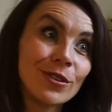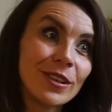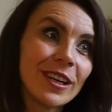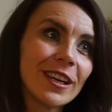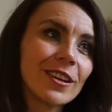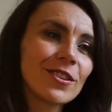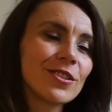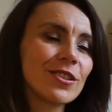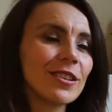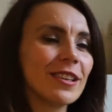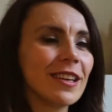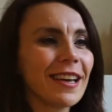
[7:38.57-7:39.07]

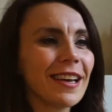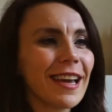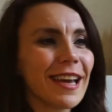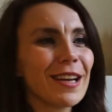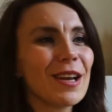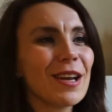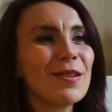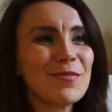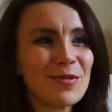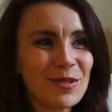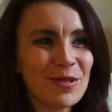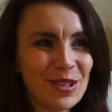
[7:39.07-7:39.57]
actually. Again,
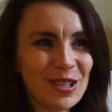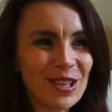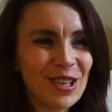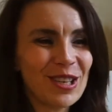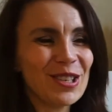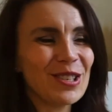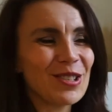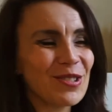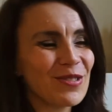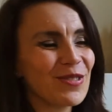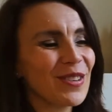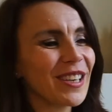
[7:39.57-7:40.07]

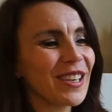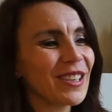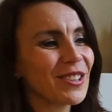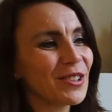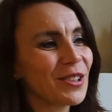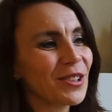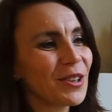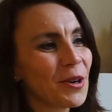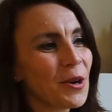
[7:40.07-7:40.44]
appreciation factor.